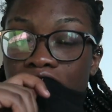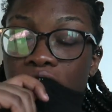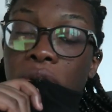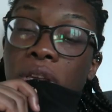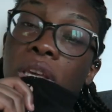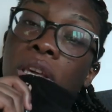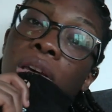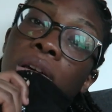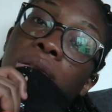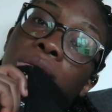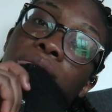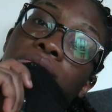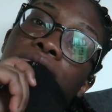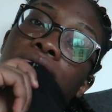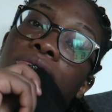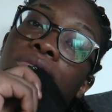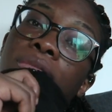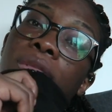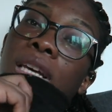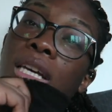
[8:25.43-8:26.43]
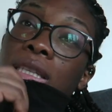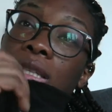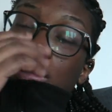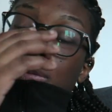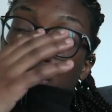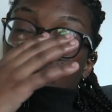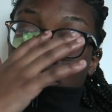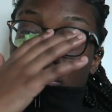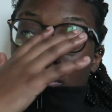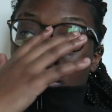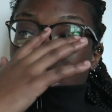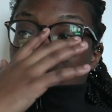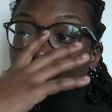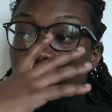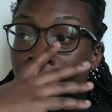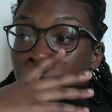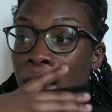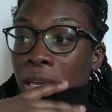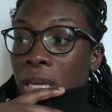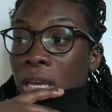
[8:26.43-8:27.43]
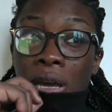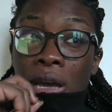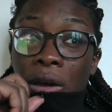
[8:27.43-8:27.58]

But yeah, that's me for today.